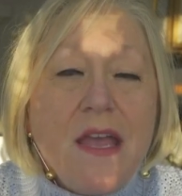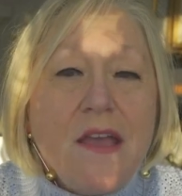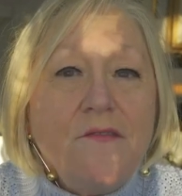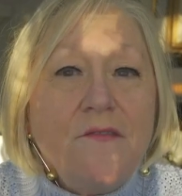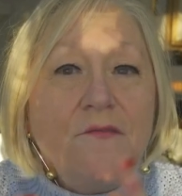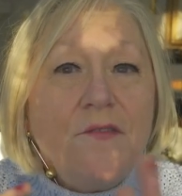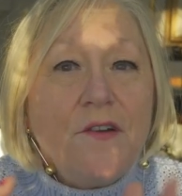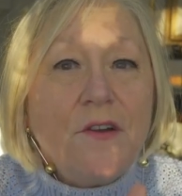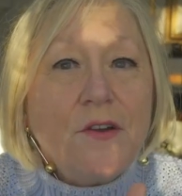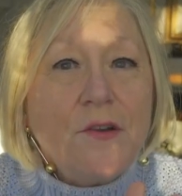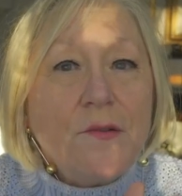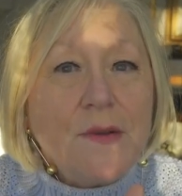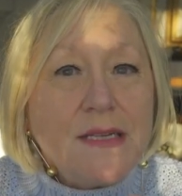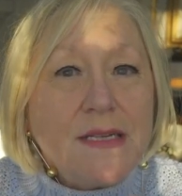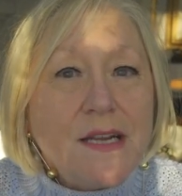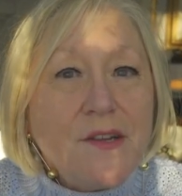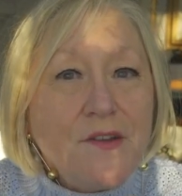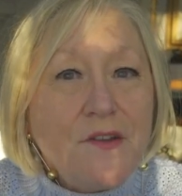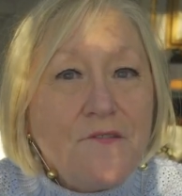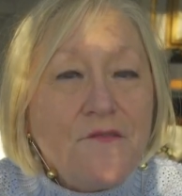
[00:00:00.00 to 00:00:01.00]
If Virgo is
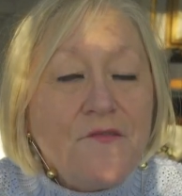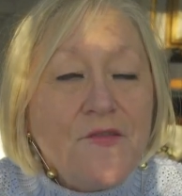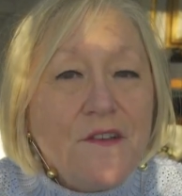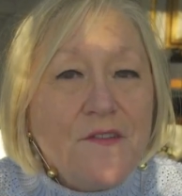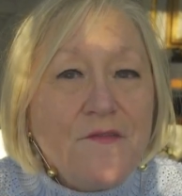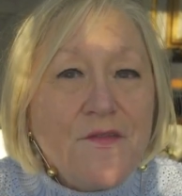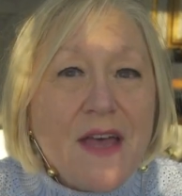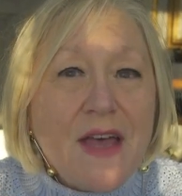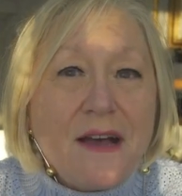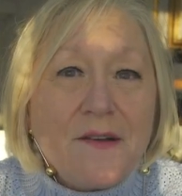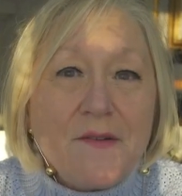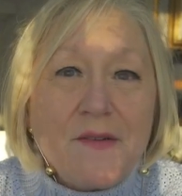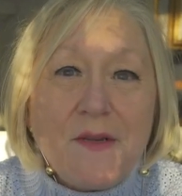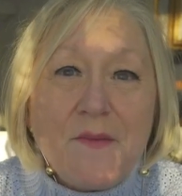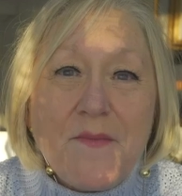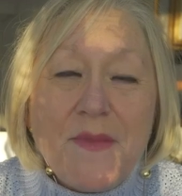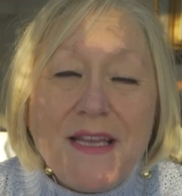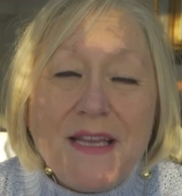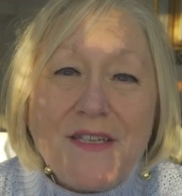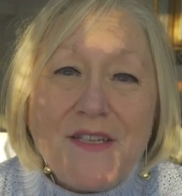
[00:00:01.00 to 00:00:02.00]
on your fifth house, it
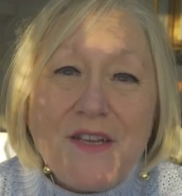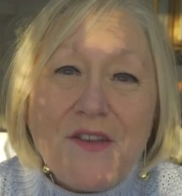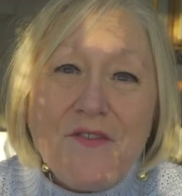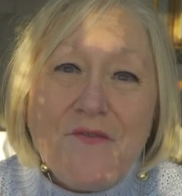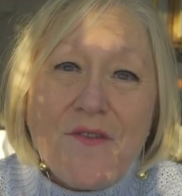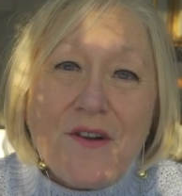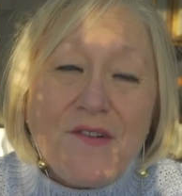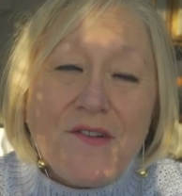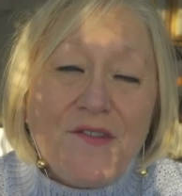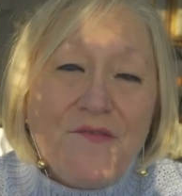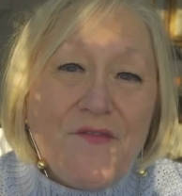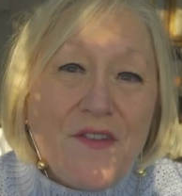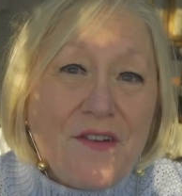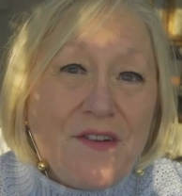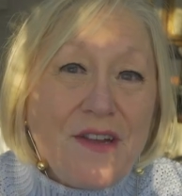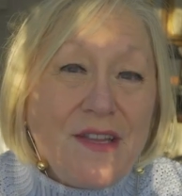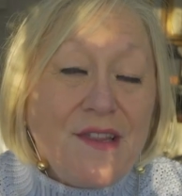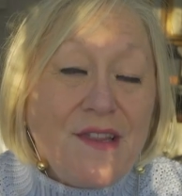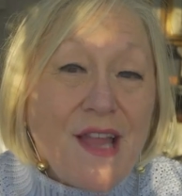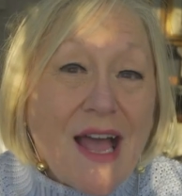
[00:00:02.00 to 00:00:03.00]
means that you are
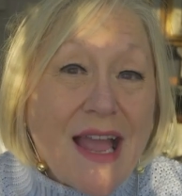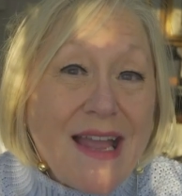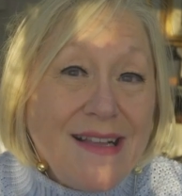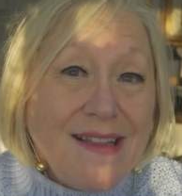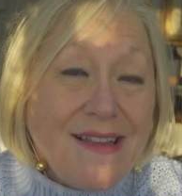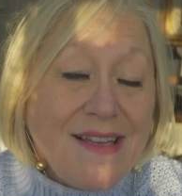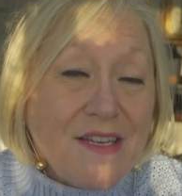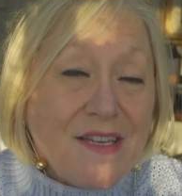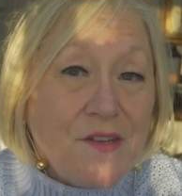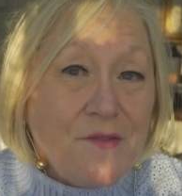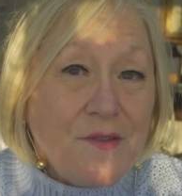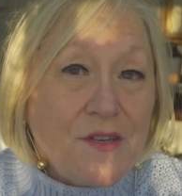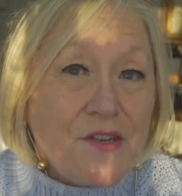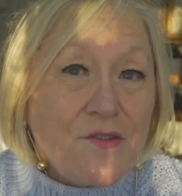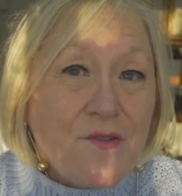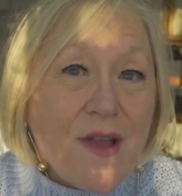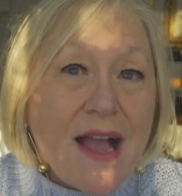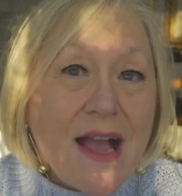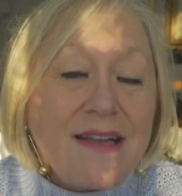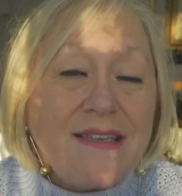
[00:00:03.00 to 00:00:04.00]
very likely to
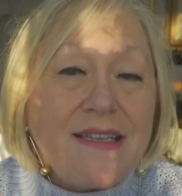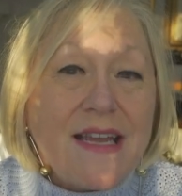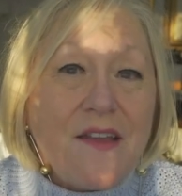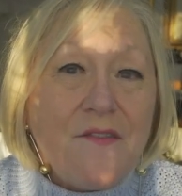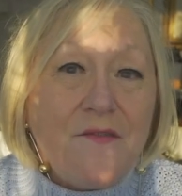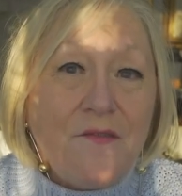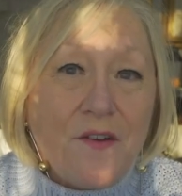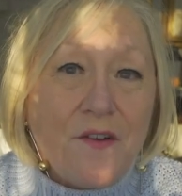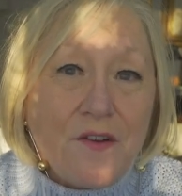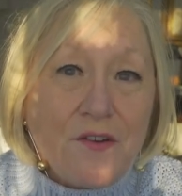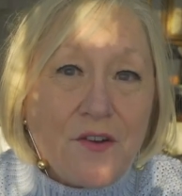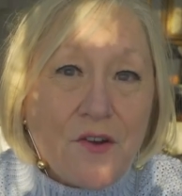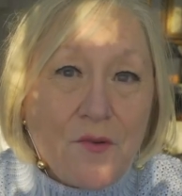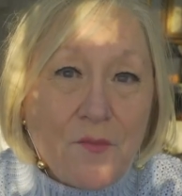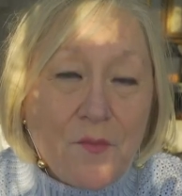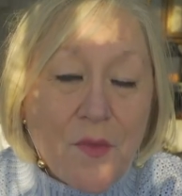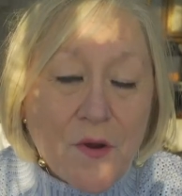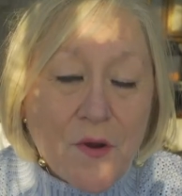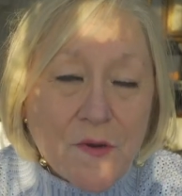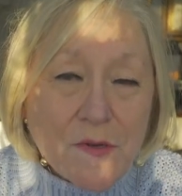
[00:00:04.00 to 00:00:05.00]
attract a Virgo
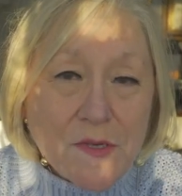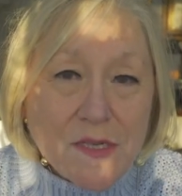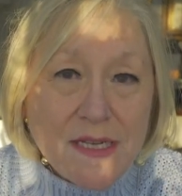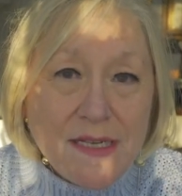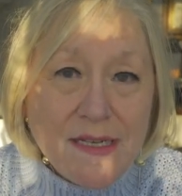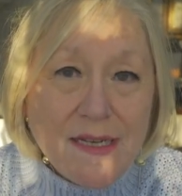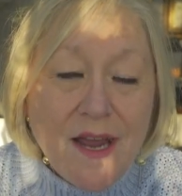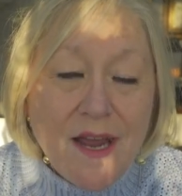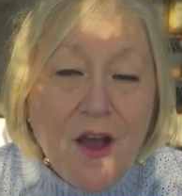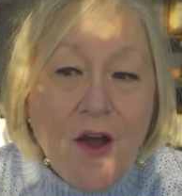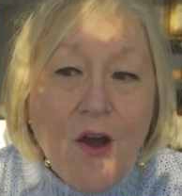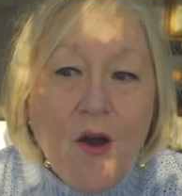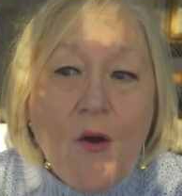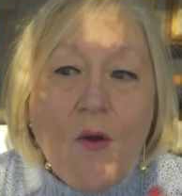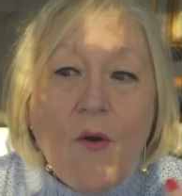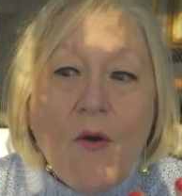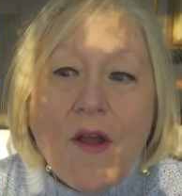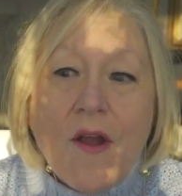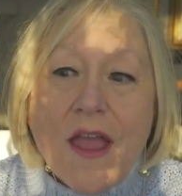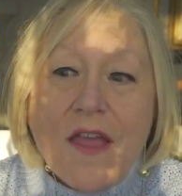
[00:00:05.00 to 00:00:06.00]
person
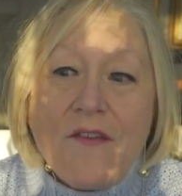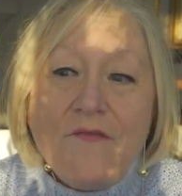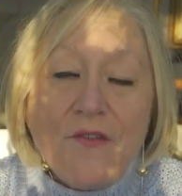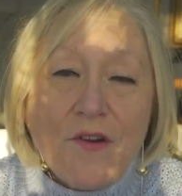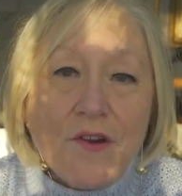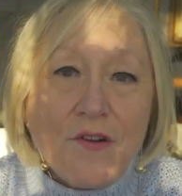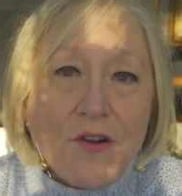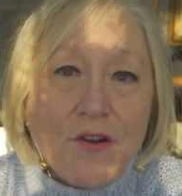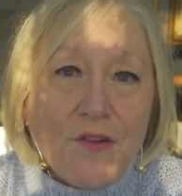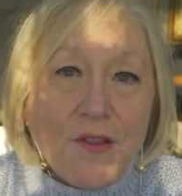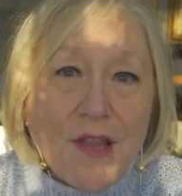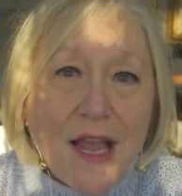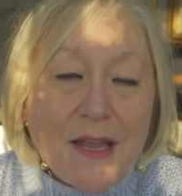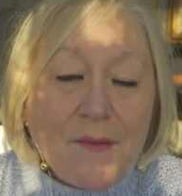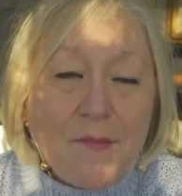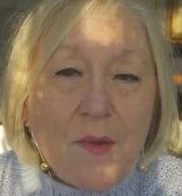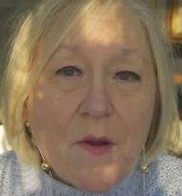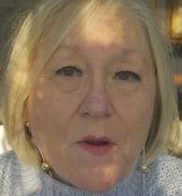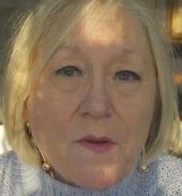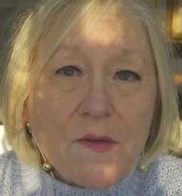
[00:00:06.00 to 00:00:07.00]
or a Virgo
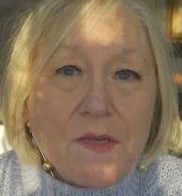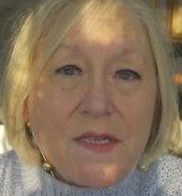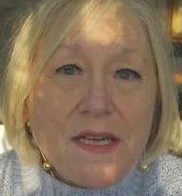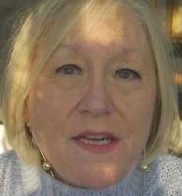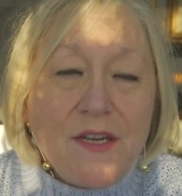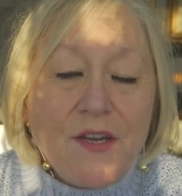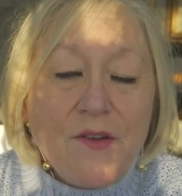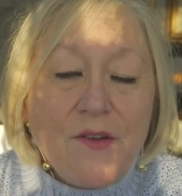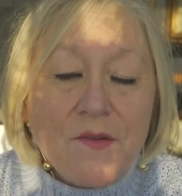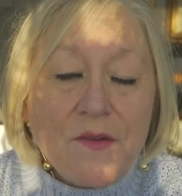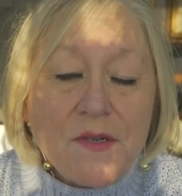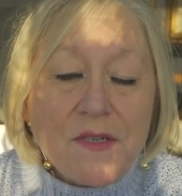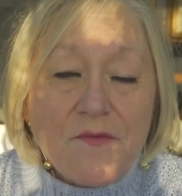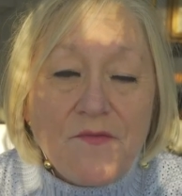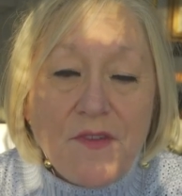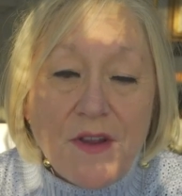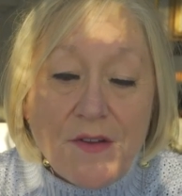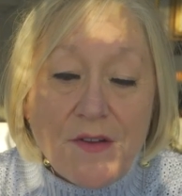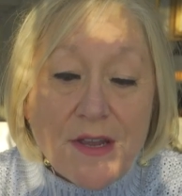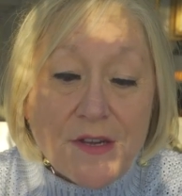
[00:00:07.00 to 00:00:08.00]
like person who's
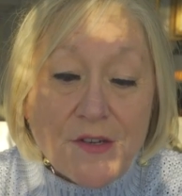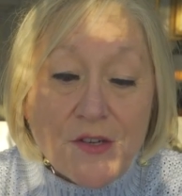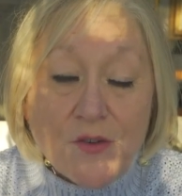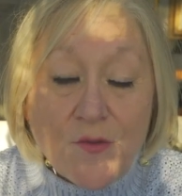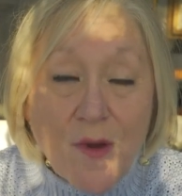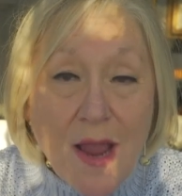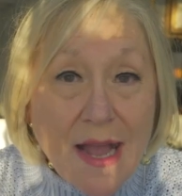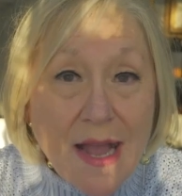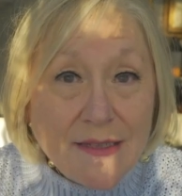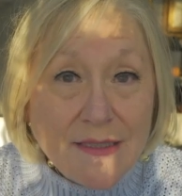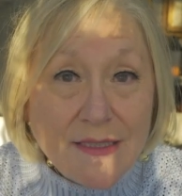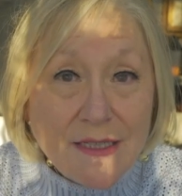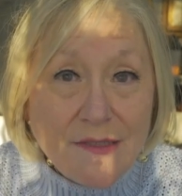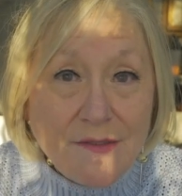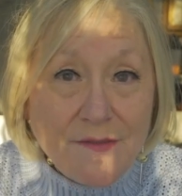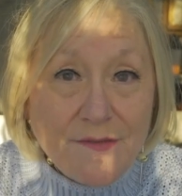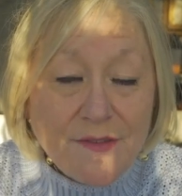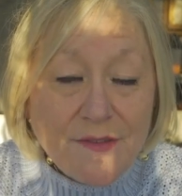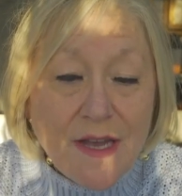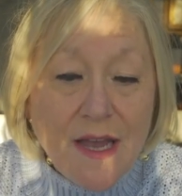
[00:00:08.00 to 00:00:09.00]
very
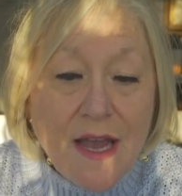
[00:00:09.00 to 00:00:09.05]
attractive.